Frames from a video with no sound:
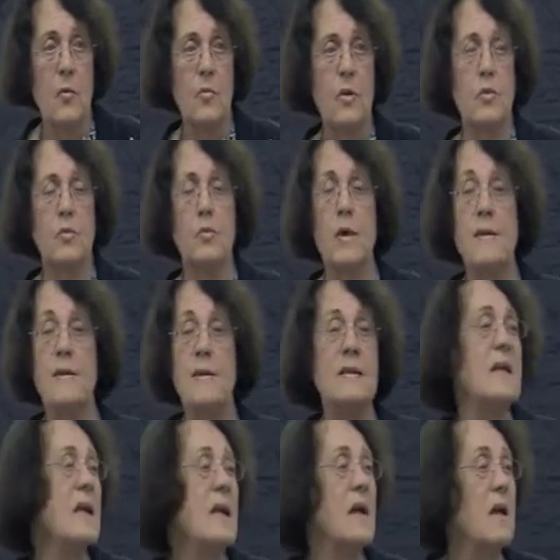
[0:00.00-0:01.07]
which was
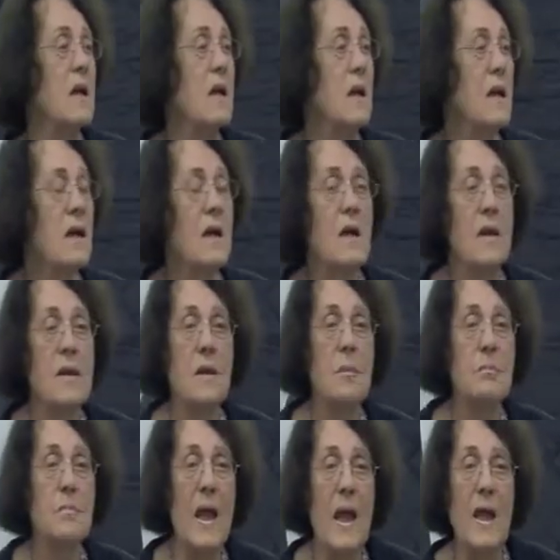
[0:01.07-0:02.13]
near the
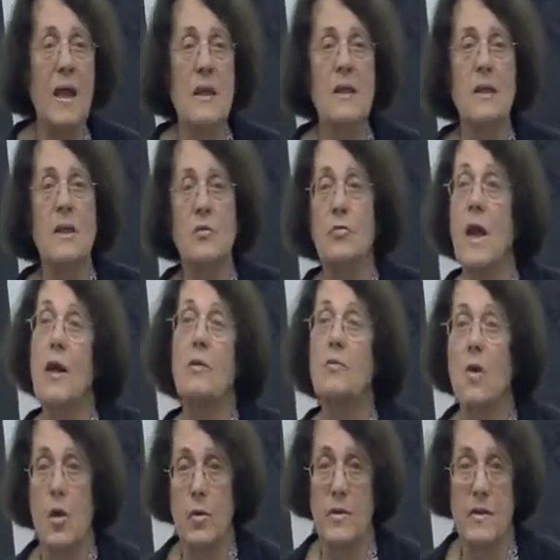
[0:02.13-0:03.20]
main
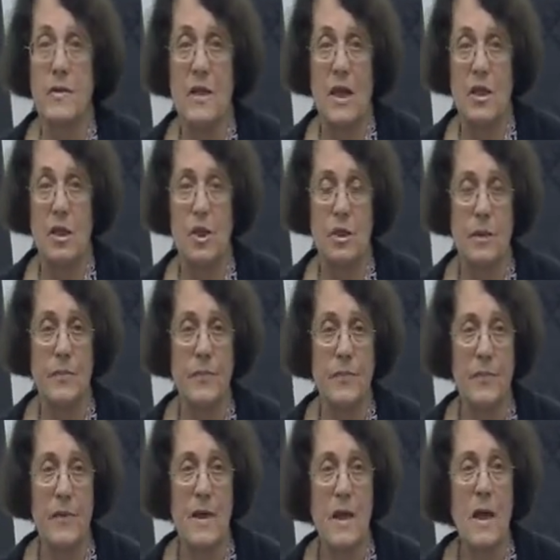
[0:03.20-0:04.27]
railroad
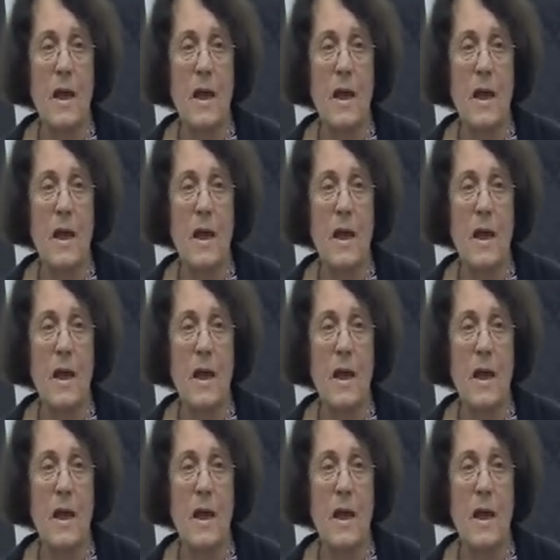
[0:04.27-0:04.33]
station,